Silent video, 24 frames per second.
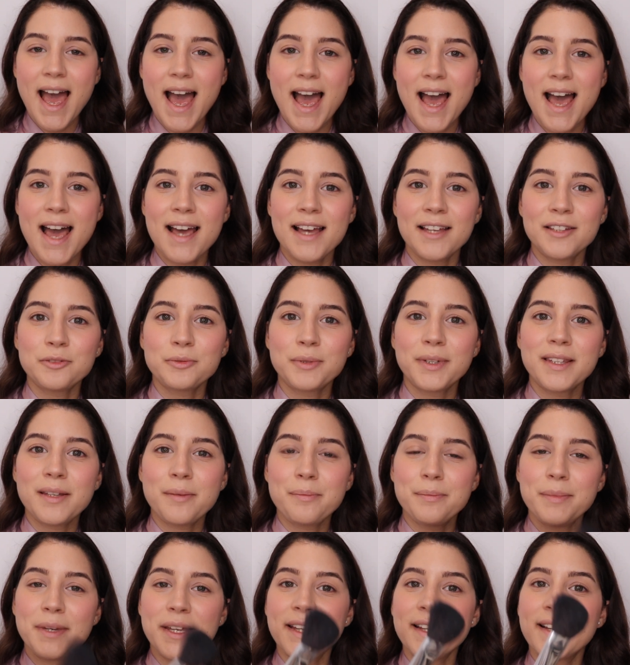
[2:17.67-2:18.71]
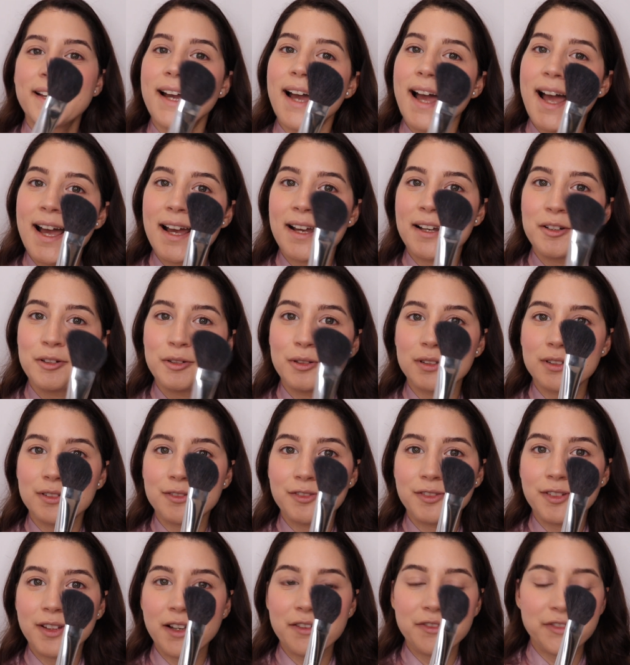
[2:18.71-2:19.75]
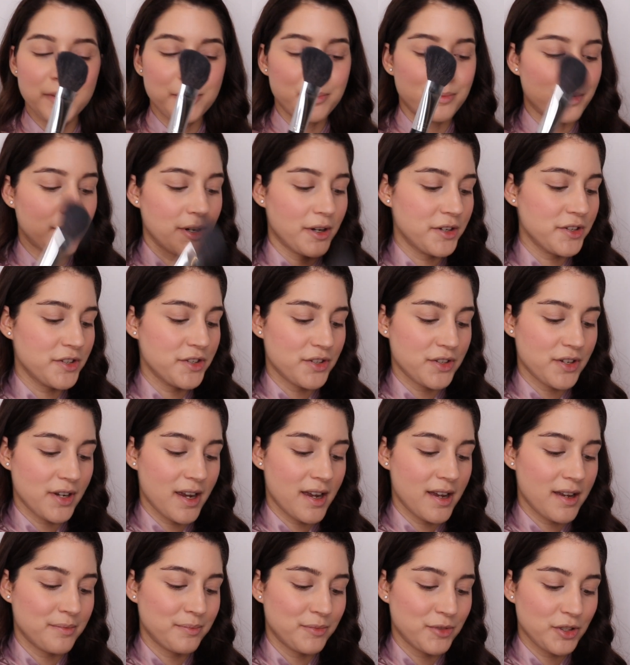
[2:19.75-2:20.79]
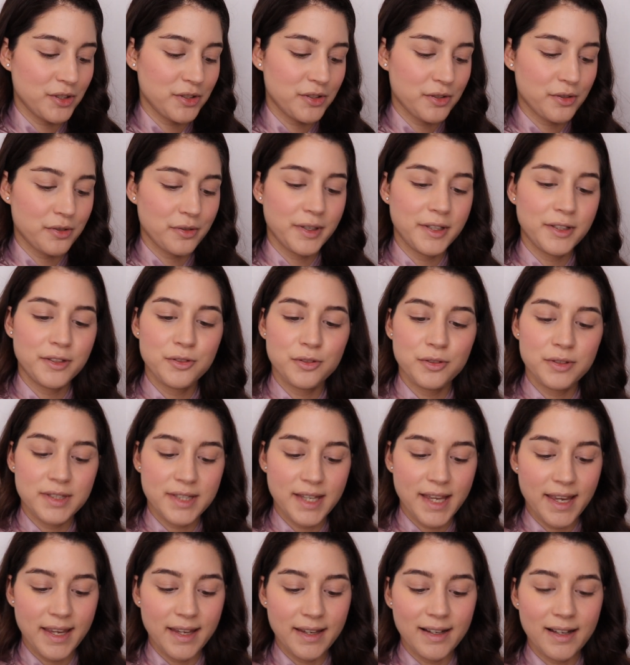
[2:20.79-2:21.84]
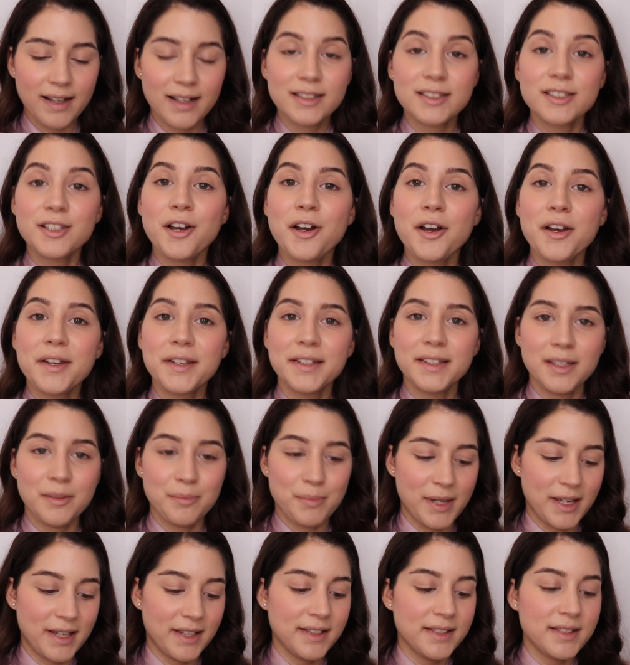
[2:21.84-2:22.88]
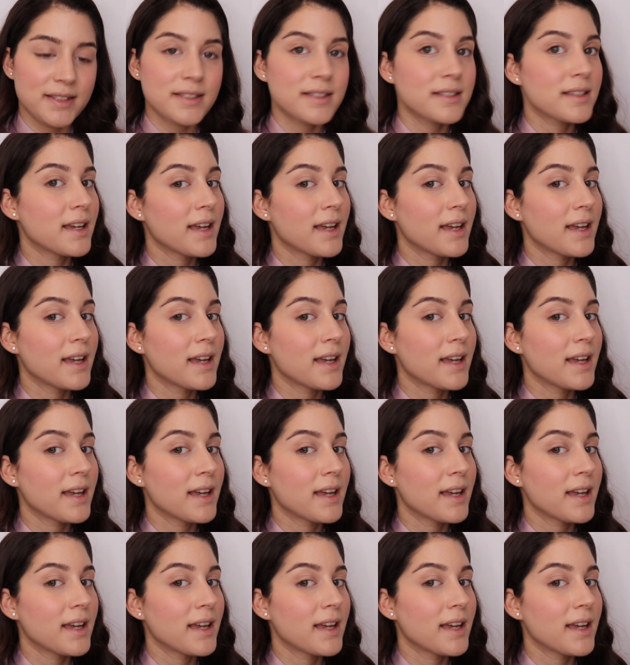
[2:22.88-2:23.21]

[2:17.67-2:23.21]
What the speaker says: and with a big angled fluffy brush, I'm just going to take a tiny bit